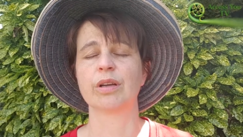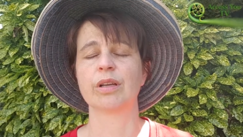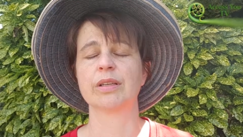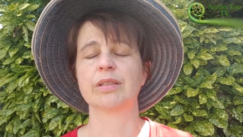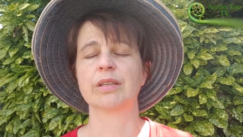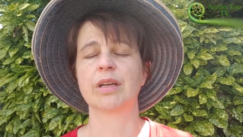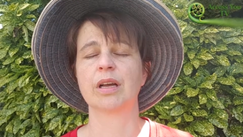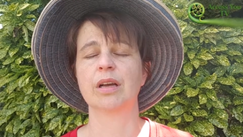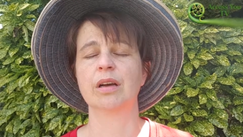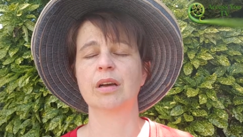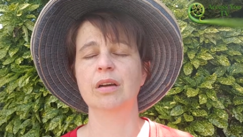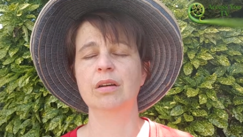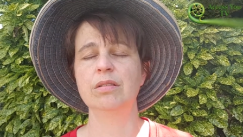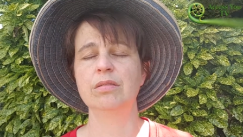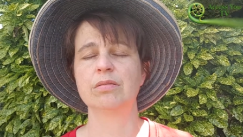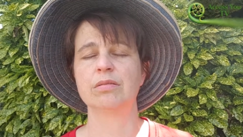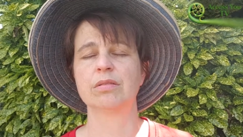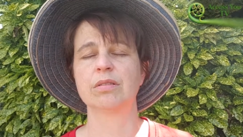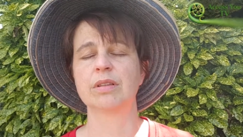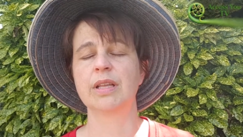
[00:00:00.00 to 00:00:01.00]
it's like,
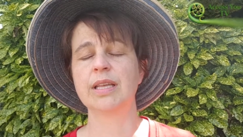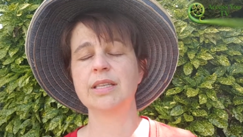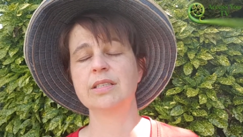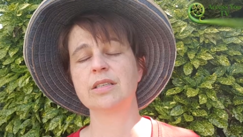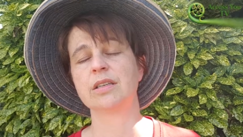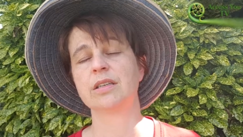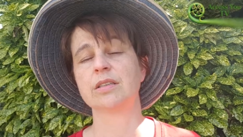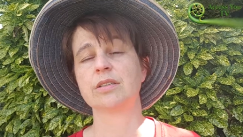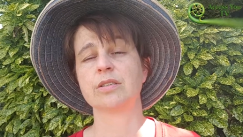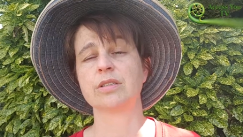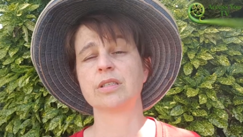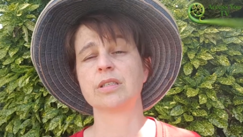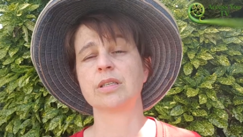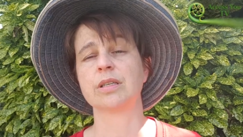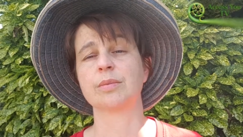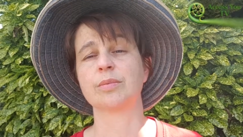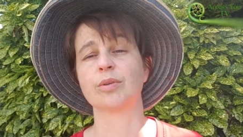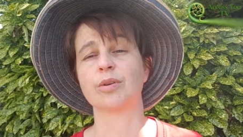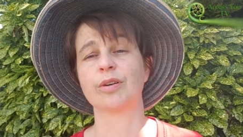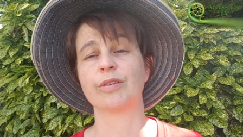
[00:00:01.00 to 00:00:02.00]
that's an
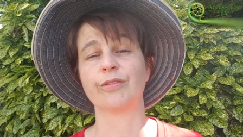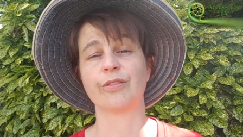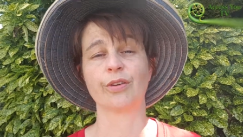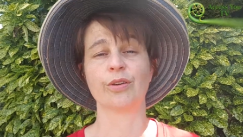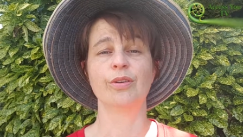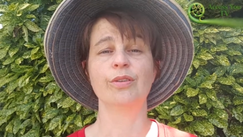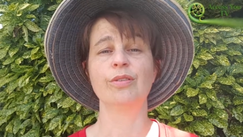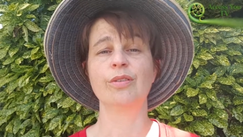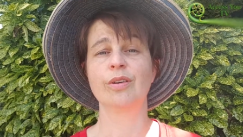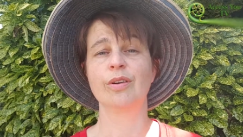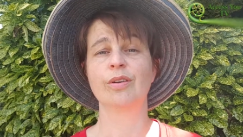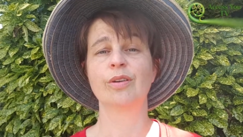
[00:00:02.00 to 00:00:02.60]
interesting point of view.